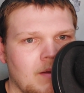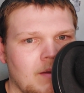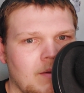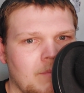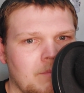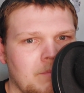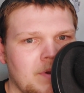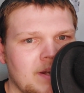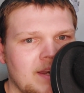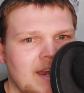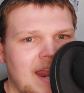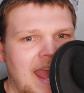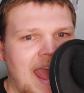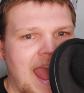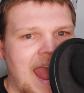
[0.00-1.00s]
But
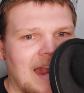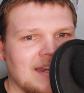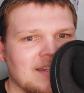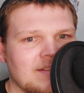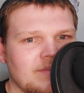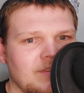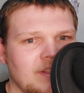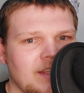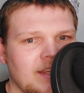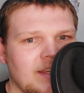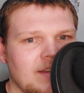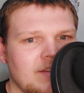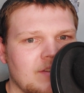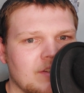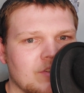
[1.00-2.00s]
it
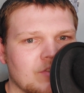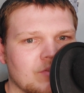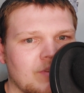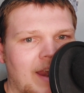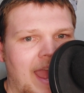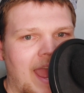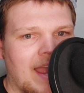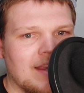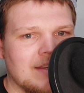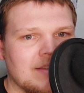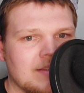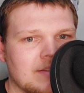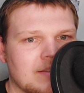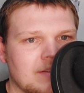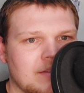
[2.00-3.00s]
actively
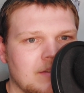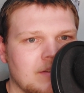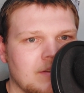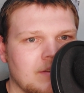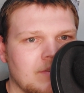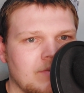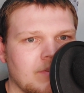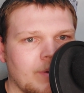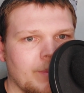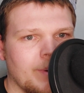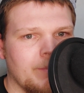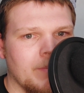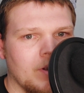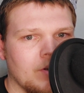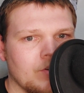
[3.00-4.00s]
detracts from
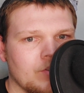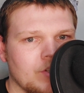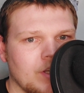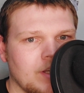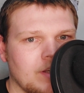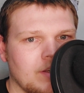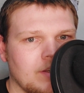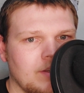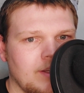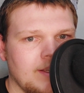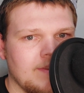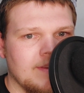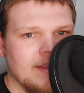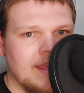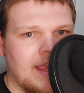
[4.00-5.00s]
immersion
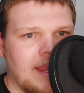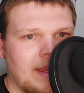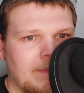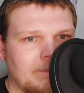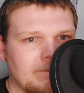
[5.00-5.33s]
in the game.